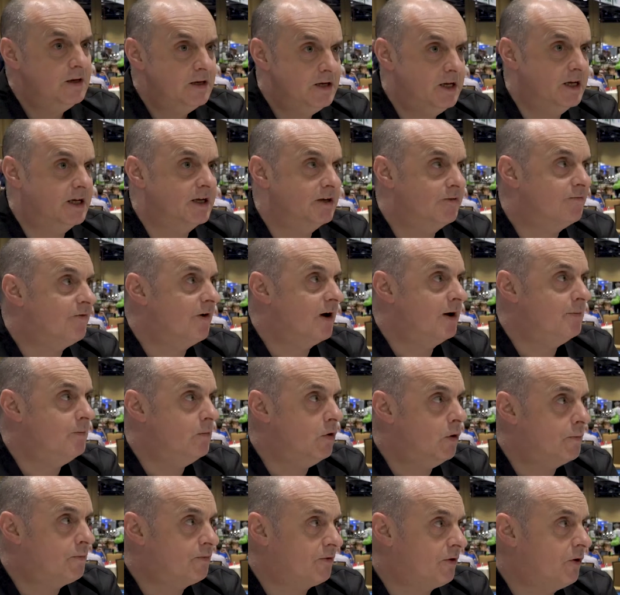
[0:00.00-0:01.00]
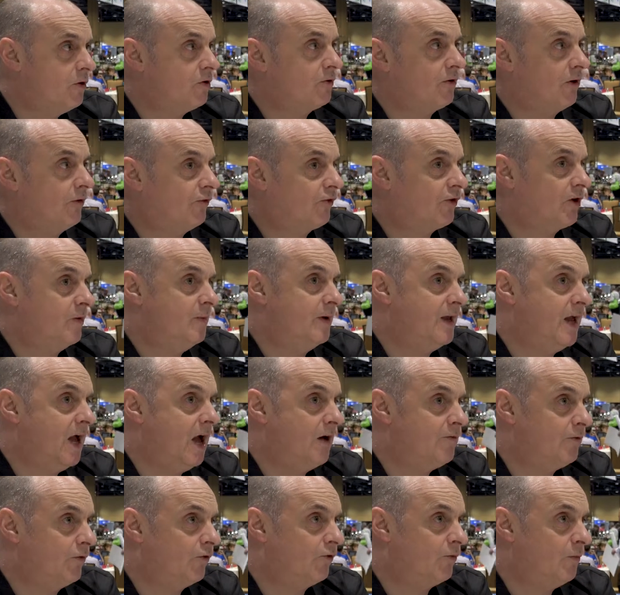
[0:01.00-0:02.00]
you're going to find more progress coming
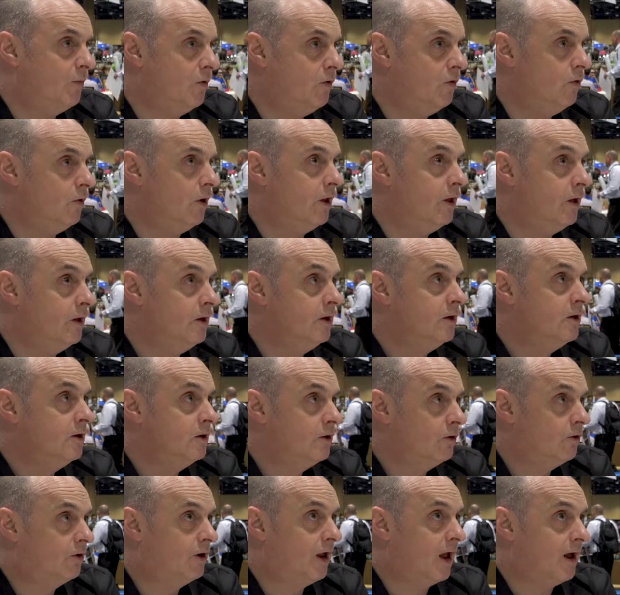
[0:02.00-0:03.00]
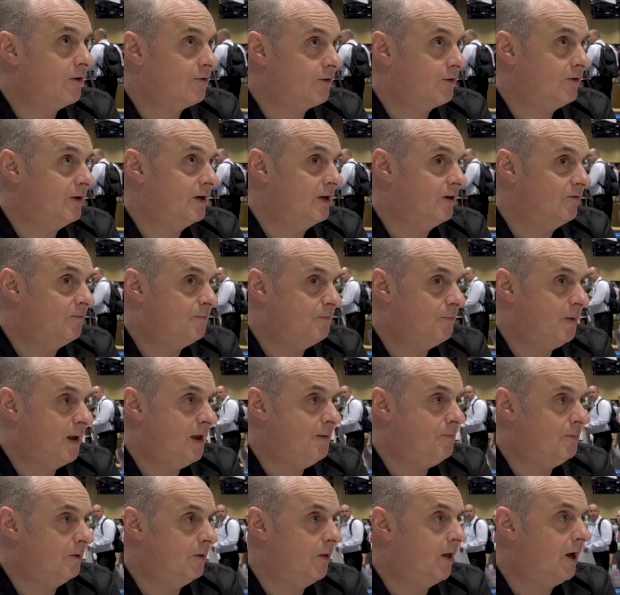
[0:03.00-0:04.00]
out of a smaller gathering of
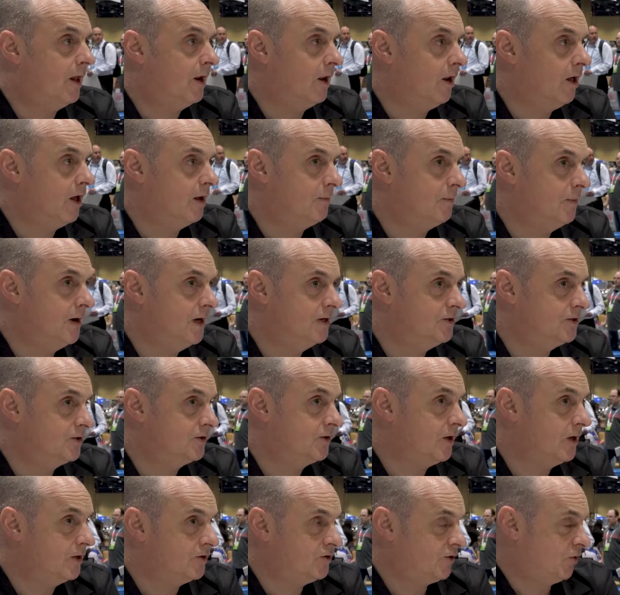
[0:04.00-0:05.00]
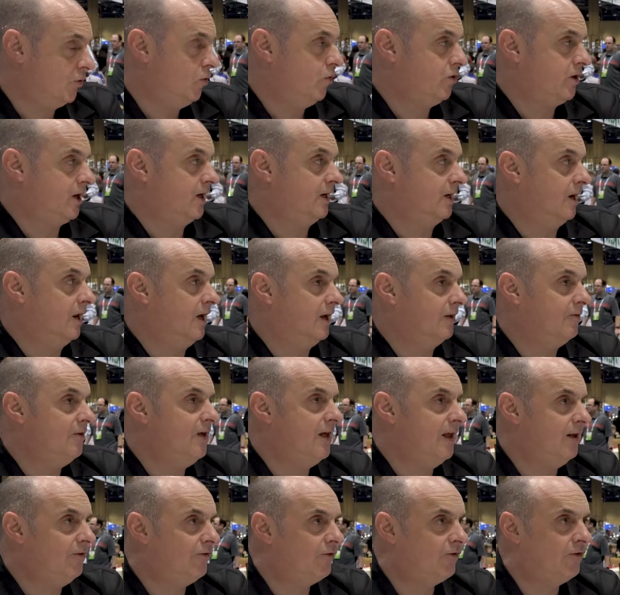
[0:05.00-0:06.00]
people that are like-minded, that are talking like
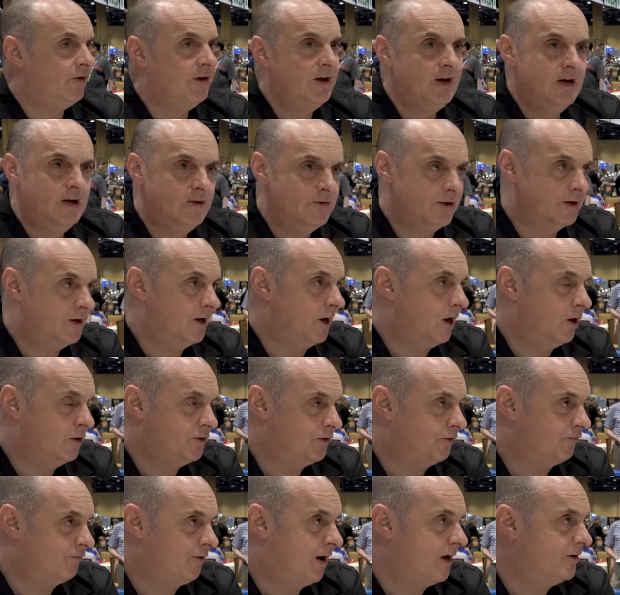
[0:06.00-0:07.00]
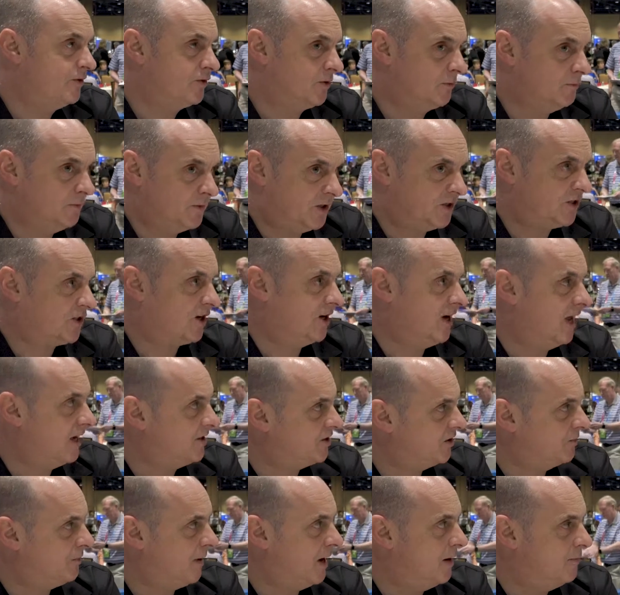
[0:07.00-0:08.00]
this, than a load of random
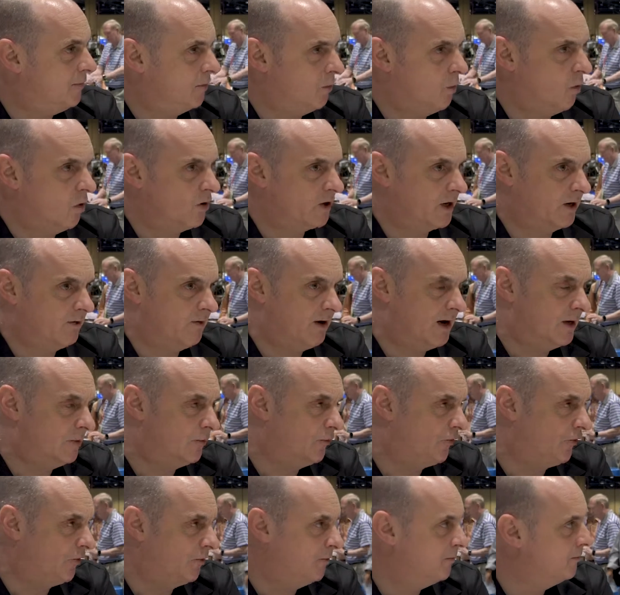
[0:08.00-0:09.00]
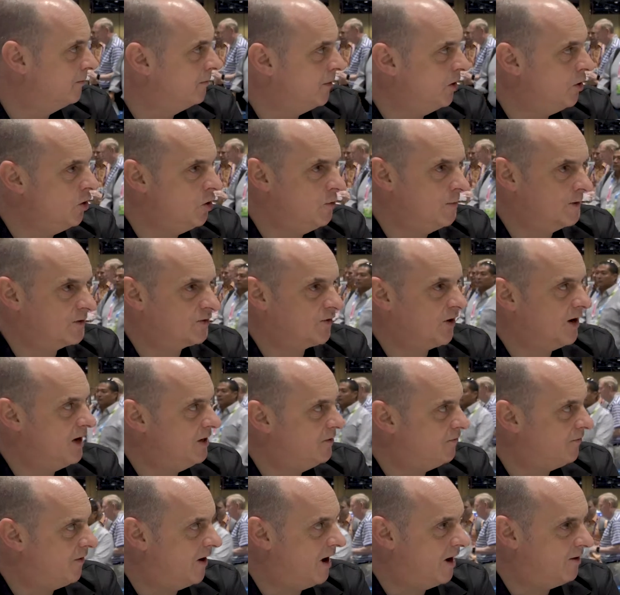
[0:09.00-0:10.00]
disconnected people walking around some Uber
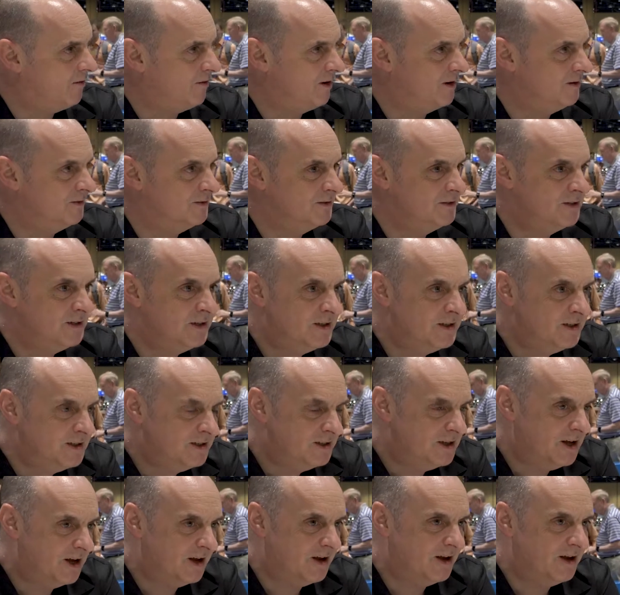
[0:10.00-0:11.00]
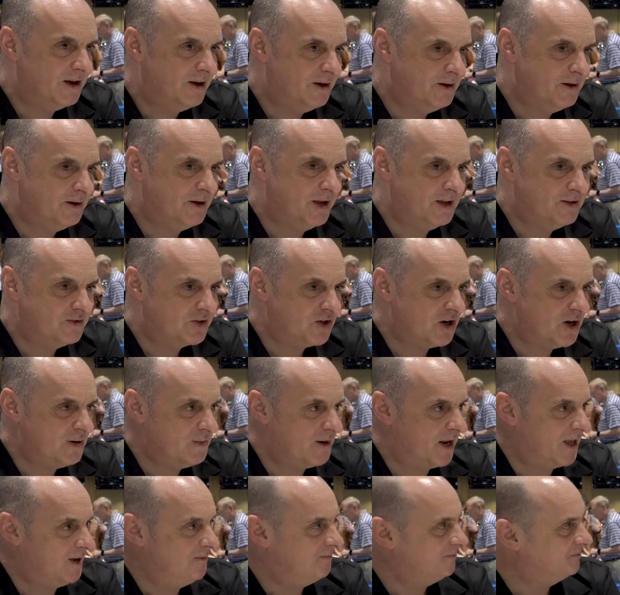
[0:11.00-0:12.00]
trade fair in
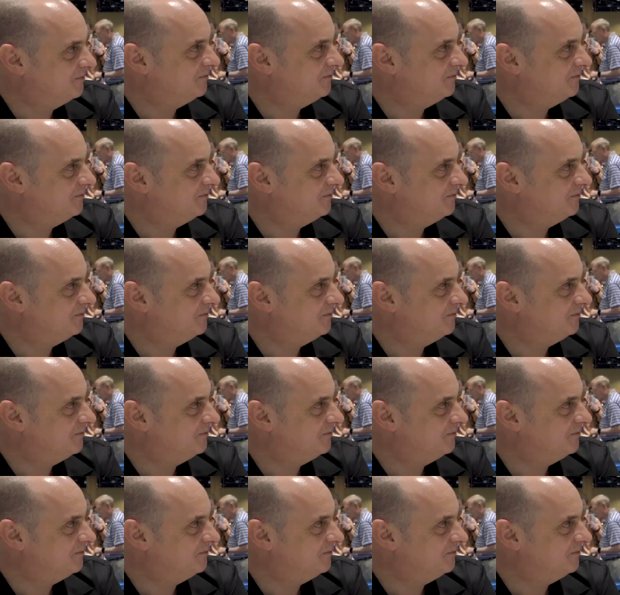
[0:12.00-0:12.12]
Germany.